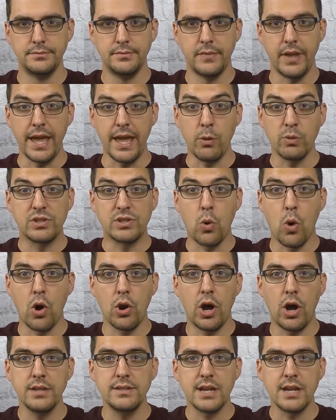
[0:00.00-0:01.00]
Hey, what's going
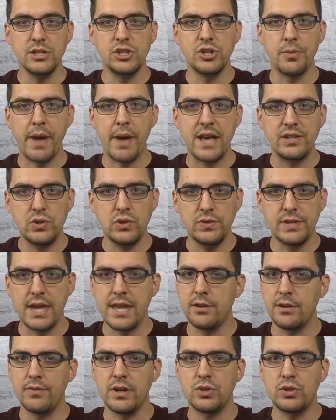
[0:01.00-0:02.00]
on, Dungeon Masters and
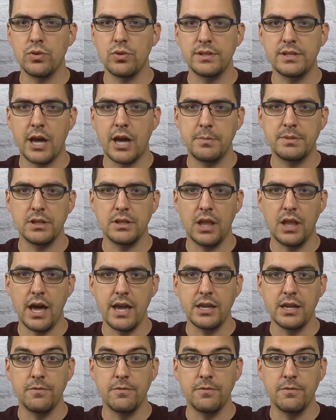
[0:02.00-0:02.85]
Adventurer types alike?